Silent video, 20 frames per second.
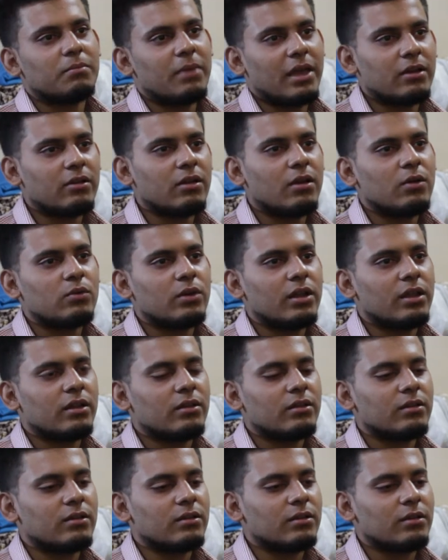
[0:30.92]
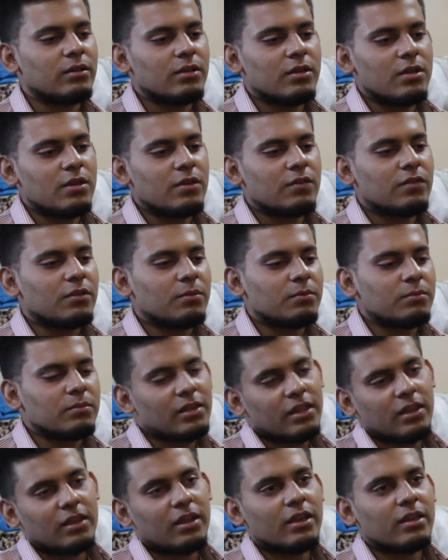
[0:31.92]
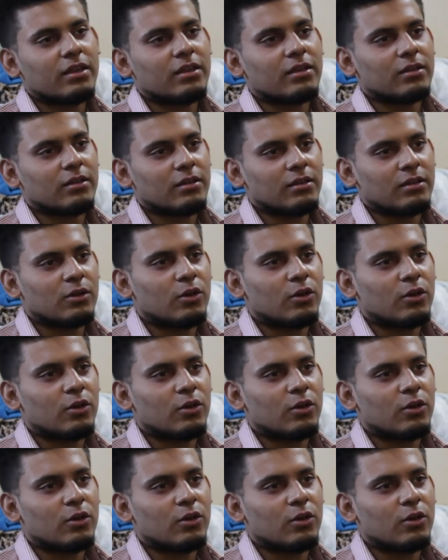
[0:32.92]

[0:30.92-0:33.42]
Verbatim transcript: background, and uh, from there I uh,